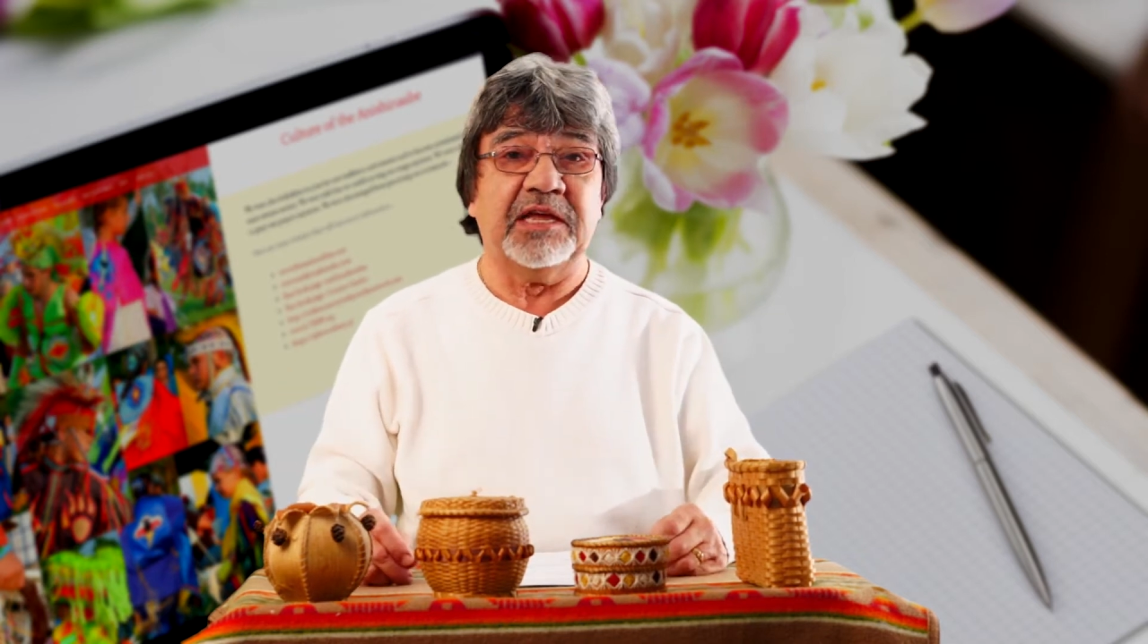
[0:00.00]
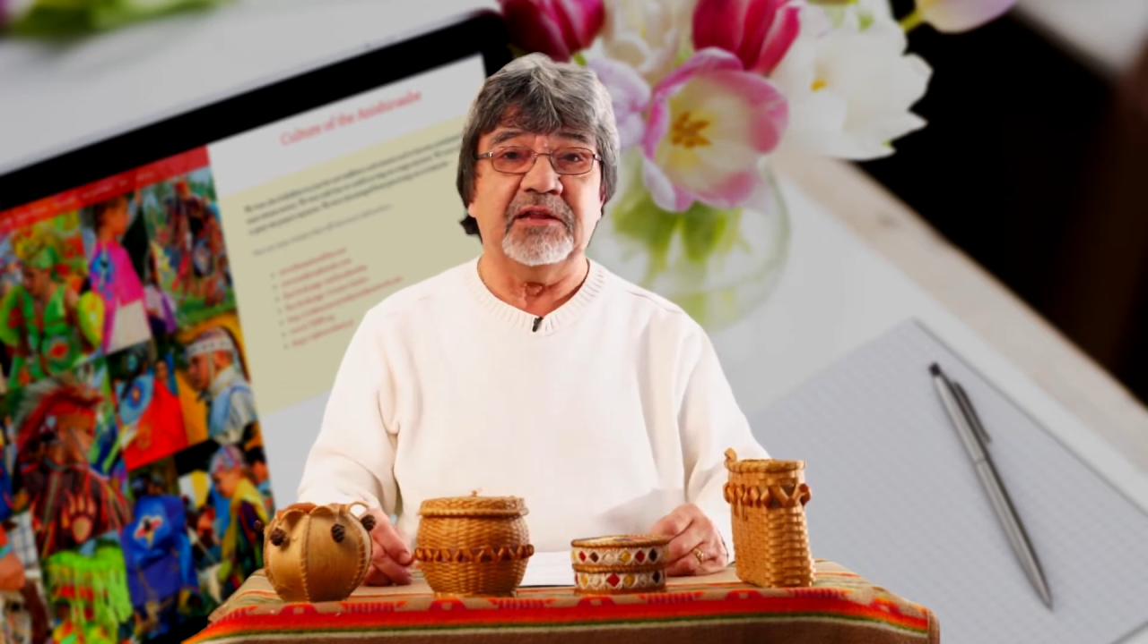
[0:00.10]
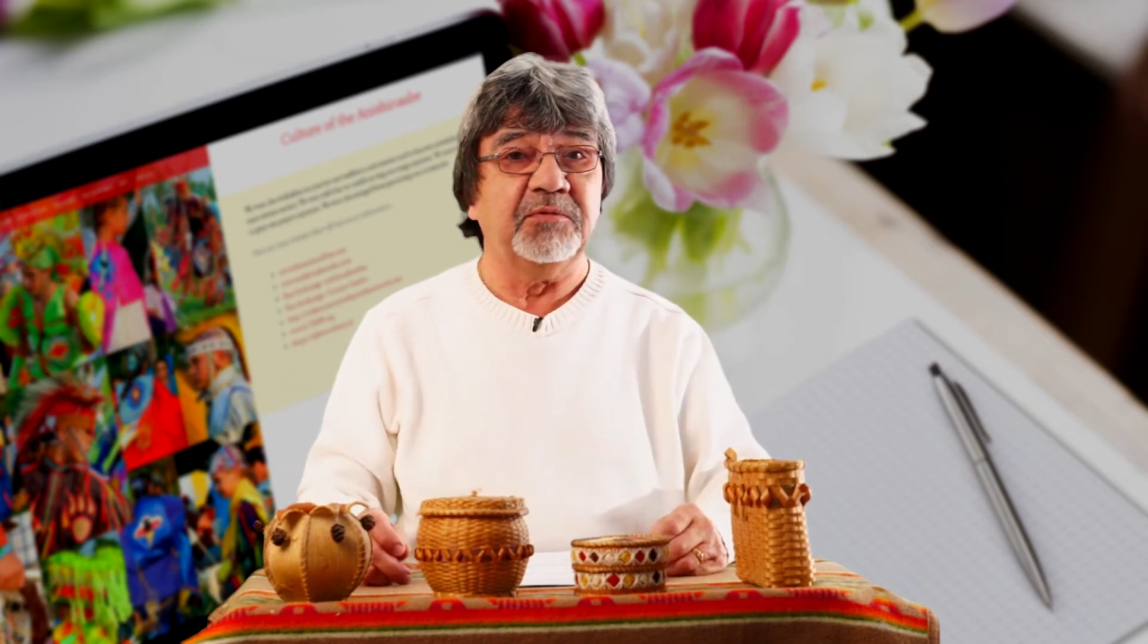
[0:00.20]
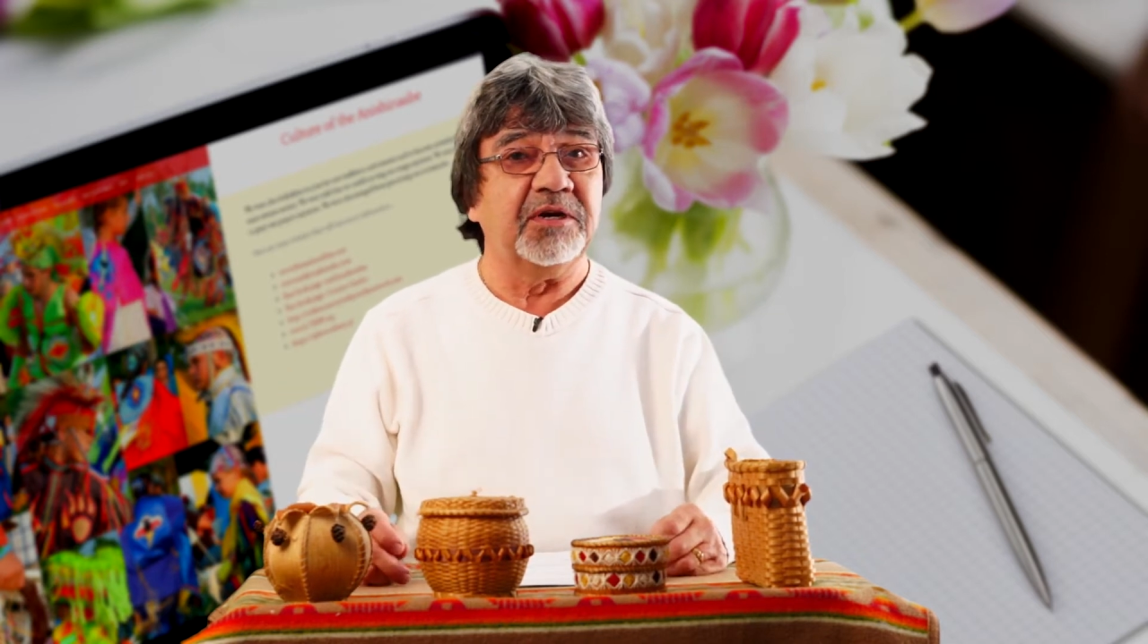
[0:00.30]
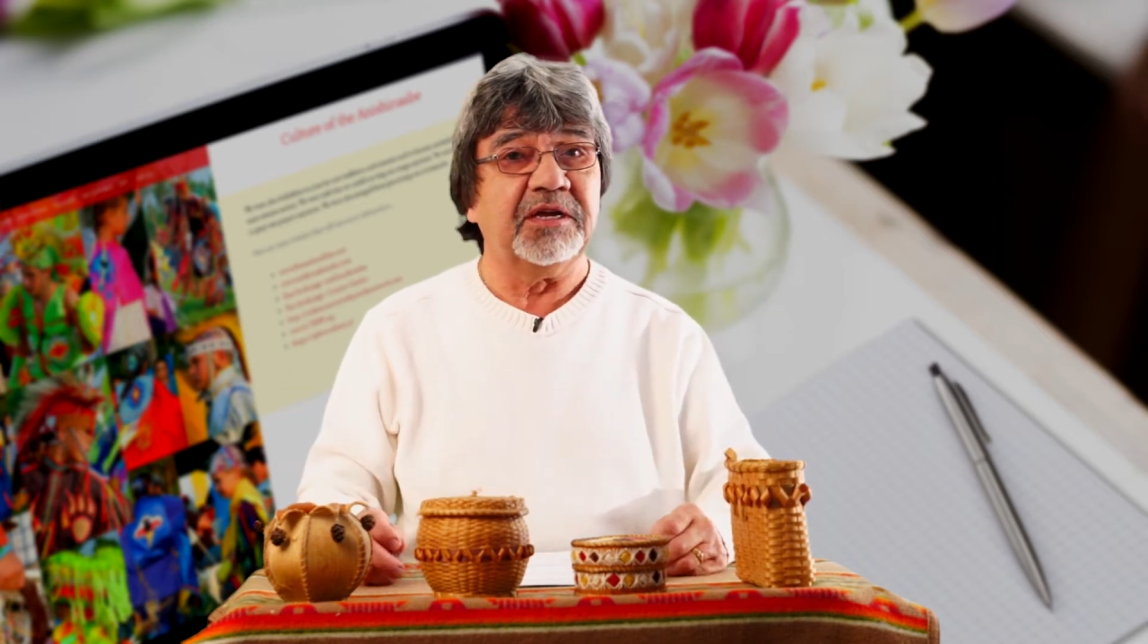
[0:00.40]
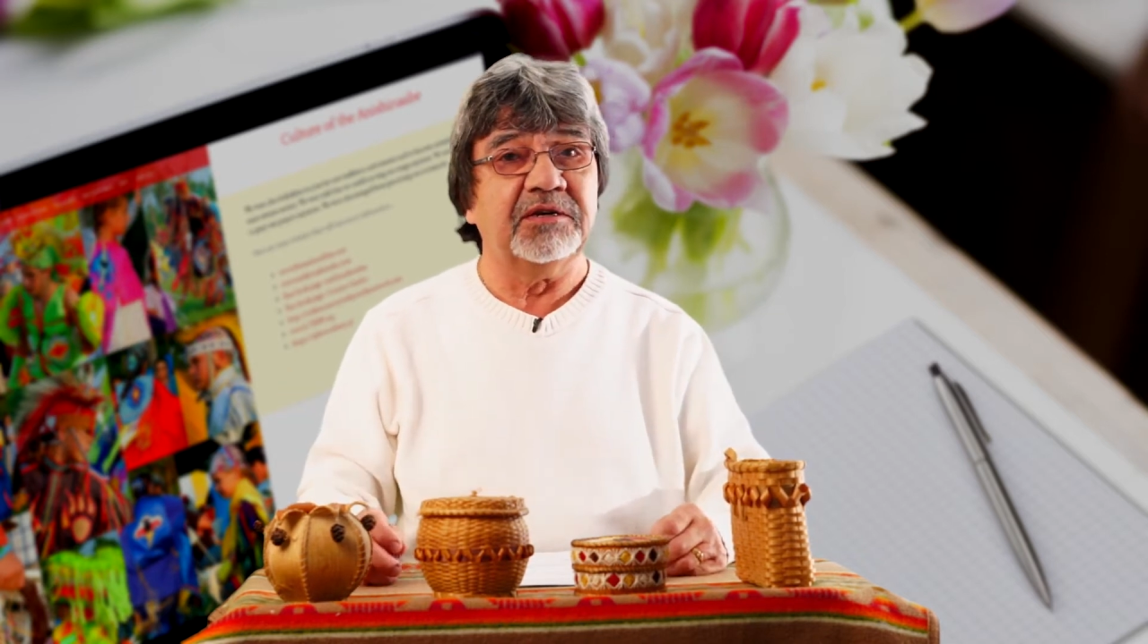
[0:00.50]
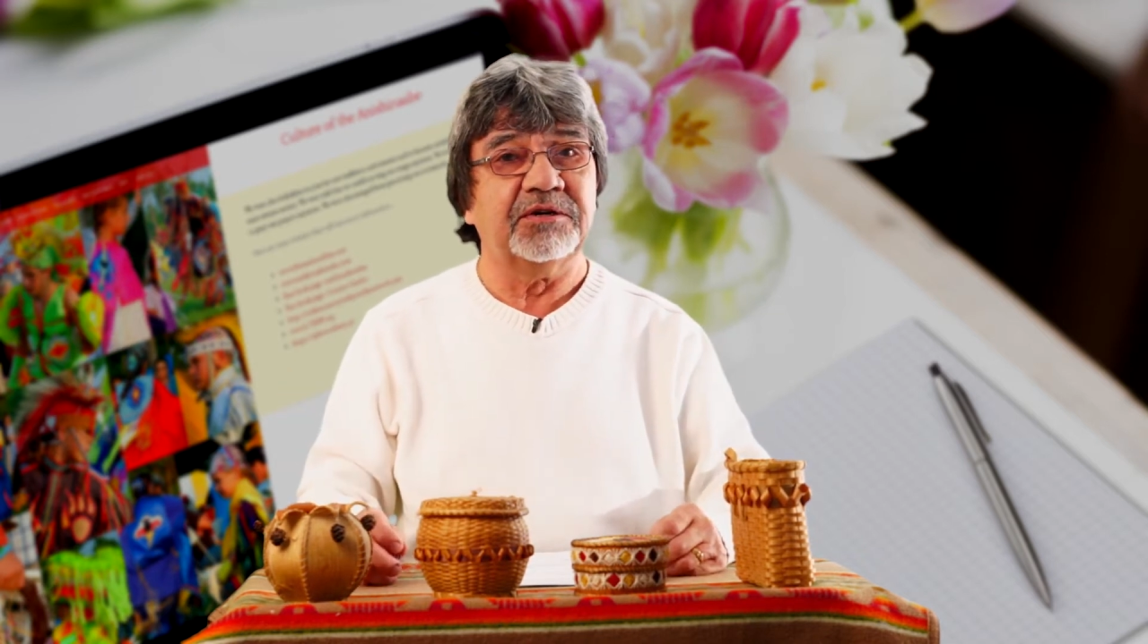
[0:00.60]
they didn't want to get